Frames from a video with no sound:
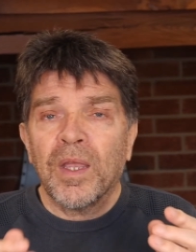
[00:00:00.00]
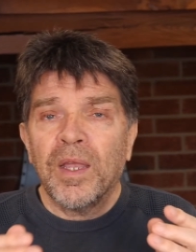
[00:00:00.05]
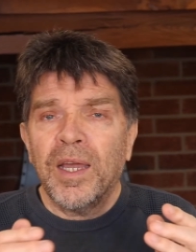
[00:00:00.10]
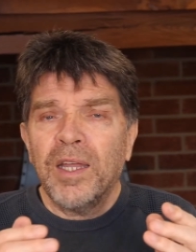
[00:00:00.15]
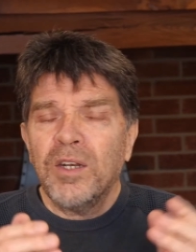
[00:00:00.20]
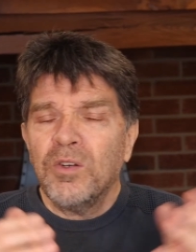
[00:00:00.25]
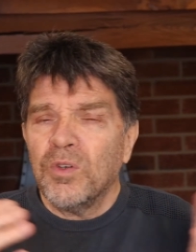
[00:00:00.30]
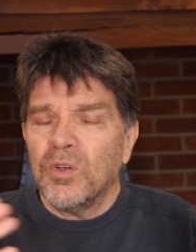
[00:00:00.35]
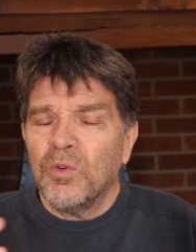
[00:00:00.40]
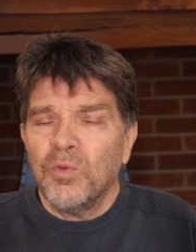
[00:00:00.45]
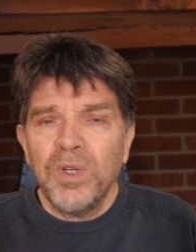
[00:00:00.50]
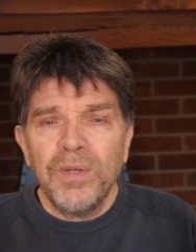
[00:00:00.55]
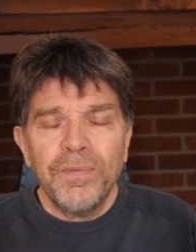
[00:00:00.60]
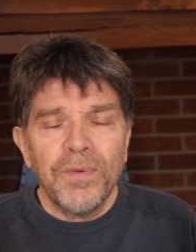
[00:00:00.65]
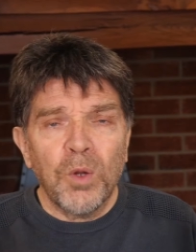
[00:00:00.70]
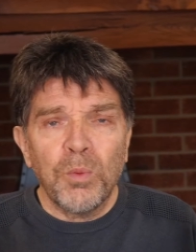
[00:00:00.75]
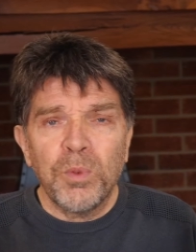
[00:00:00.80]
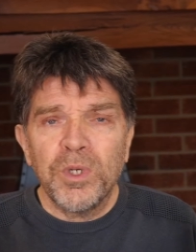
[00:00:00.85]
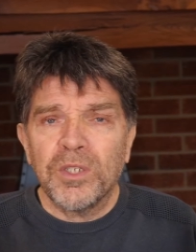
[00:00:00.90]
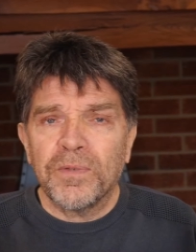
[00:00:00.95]
And we've
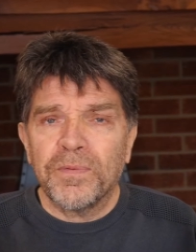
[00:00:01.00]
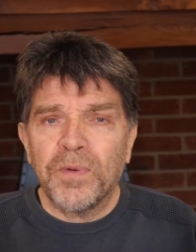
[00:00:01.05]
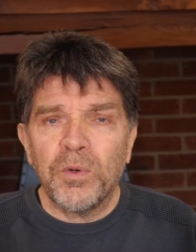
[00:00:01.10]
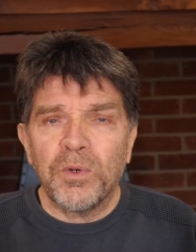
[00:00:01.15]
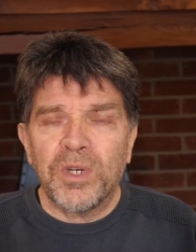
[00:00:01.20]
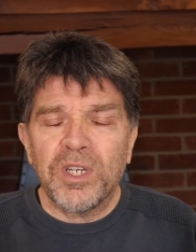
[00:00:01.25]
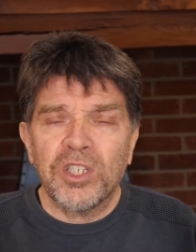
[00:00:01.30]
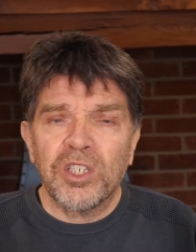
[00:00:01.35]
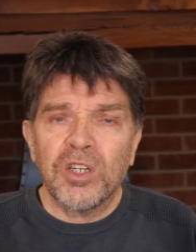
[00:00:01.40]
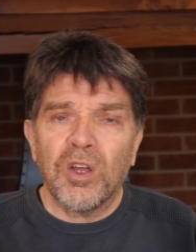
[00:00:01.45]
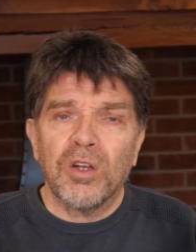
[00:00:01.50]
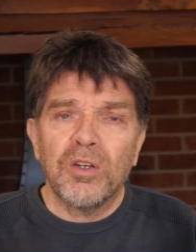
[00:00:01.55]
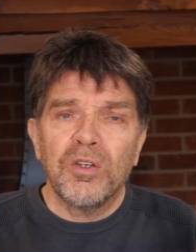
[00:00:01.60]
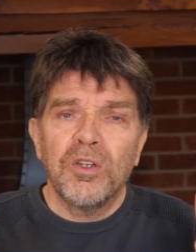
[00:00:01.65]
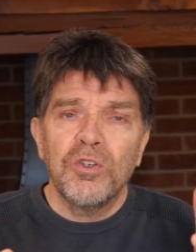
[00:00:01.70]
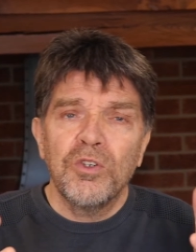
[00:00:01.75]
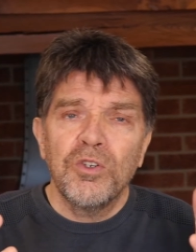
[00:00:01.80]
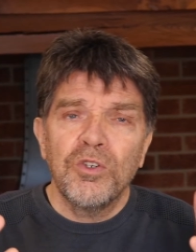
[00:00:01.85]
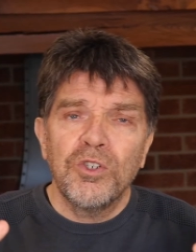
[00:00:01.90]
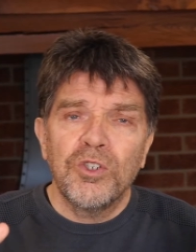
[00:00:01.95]
always focused
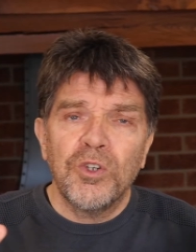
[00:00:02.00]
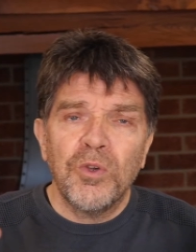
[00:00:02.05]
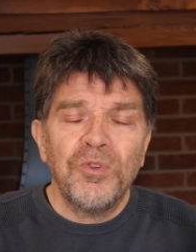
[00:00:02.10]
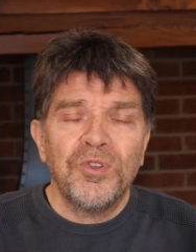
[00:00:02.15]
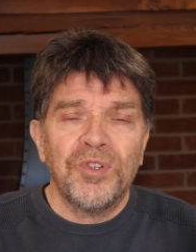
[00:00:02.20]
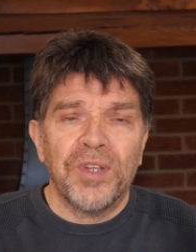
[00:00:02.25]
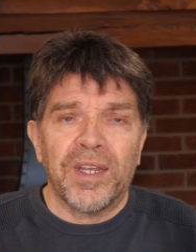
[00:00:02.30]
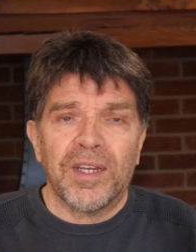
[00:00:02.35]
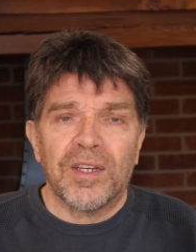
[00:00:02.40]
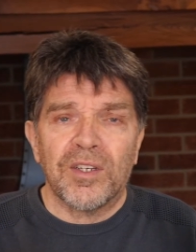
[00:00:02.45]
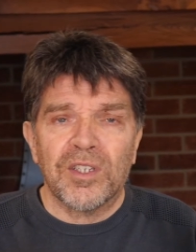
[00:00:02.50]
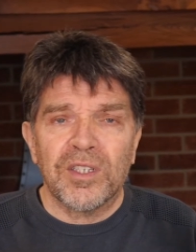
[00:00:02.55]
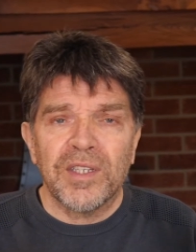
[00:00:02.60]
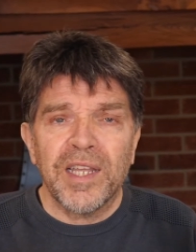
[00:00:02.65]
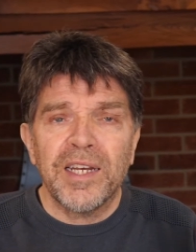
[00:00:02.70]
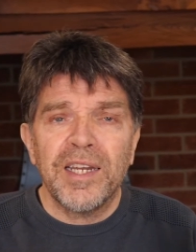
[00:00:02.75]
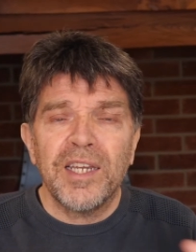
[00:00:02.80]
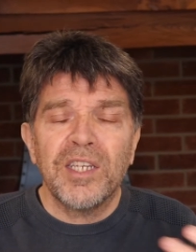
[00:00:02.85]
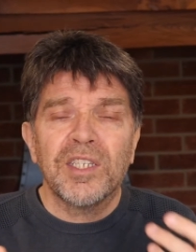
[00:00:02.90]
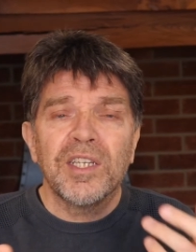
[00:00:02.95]
on two things.
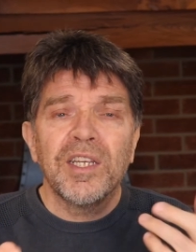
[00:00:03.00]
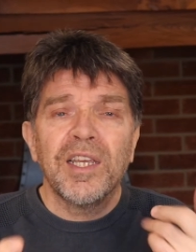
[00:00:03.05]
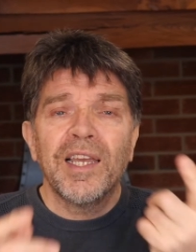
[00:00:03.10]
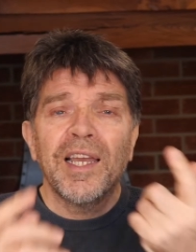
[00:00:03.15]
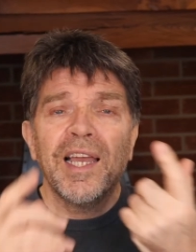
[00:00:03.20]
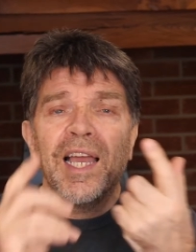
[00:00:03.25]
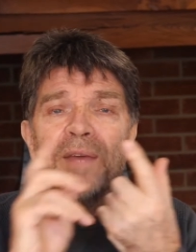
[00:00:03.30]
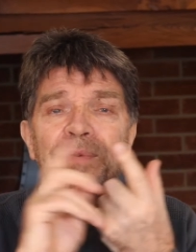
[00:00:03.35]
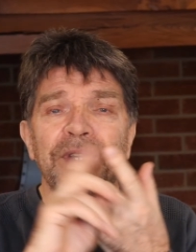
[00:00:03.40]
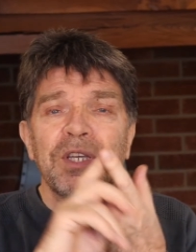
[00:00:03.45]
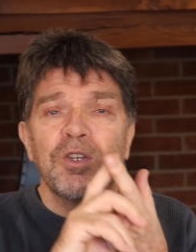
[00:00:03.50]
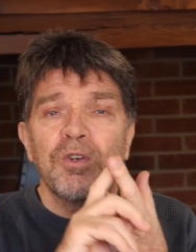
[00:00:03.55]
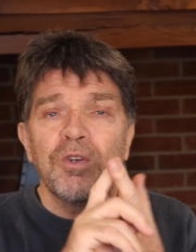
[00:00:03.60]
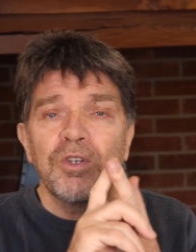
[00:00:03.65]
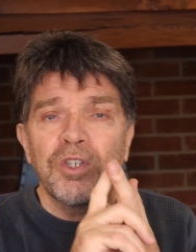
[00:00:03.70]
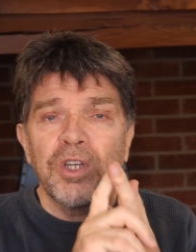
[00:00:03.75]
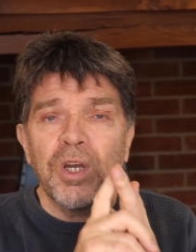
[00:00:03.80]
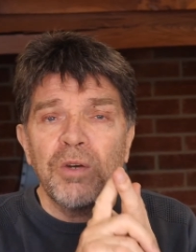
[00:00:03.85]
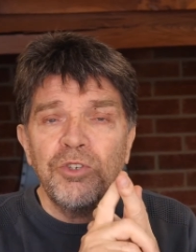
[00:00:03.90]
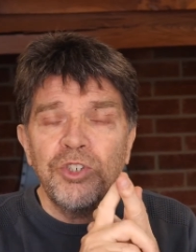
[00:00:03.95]
That is, having
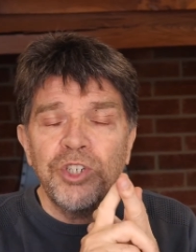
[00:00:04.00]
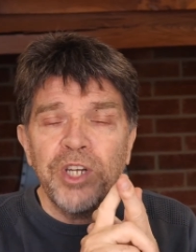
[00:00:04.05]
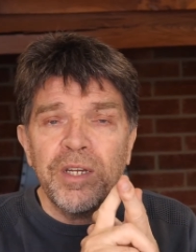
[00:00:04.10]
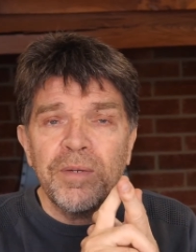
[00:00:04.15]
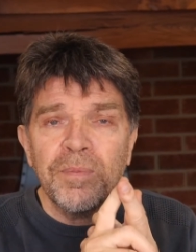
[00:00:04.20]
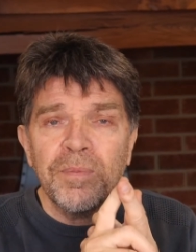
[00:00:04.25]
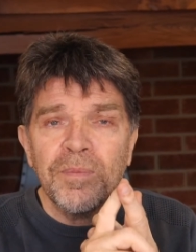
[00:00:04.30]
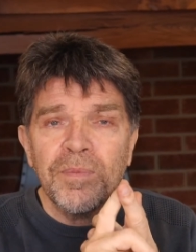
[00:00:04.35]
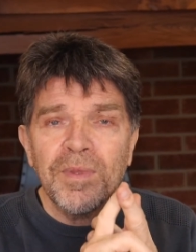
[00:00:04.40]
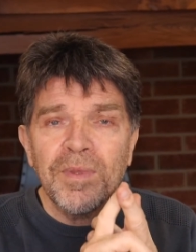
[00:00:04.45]
good coaching